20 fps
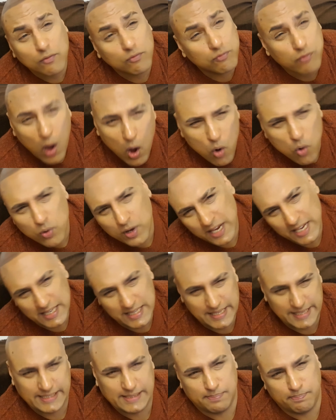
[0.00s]
road in
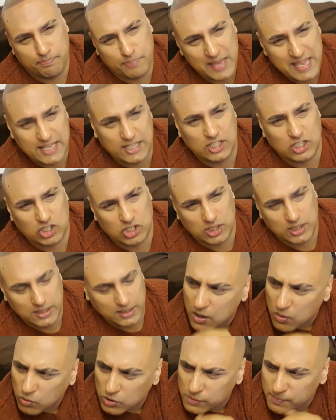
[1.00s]
this bitch.
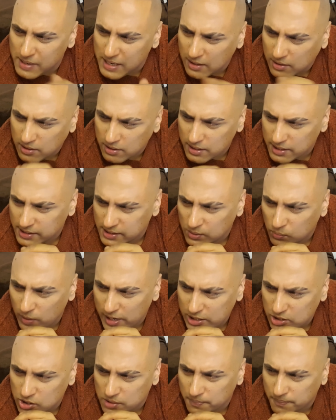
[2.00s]
Was Mila Kunis the
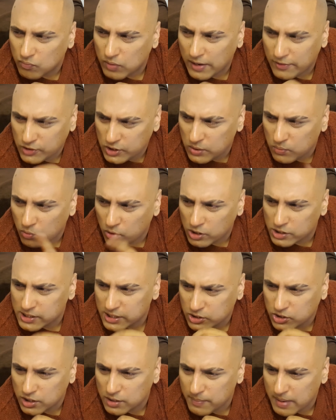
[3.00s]
witch? If she was, I
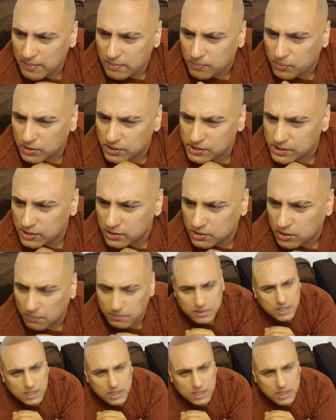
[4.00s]
should have maybe put this in the top